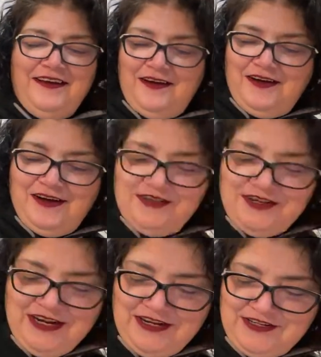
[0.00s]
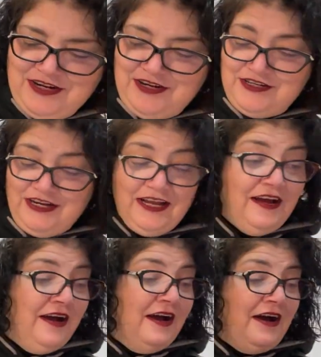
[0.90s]
Audrey, Audrey, Audrey.
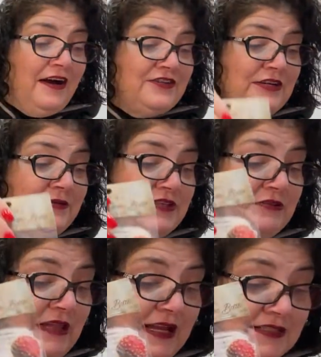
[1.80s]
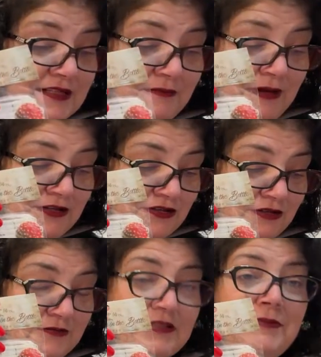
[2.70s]
Audrey, would you like some
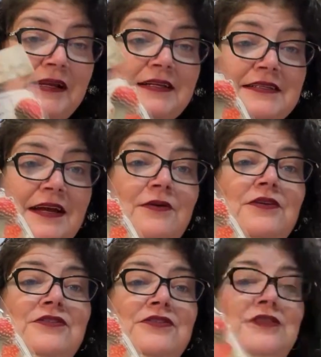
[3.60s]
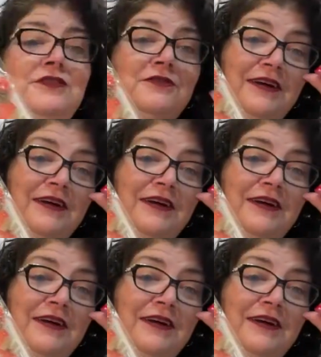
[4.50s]
mushrooms? Because I ordered two.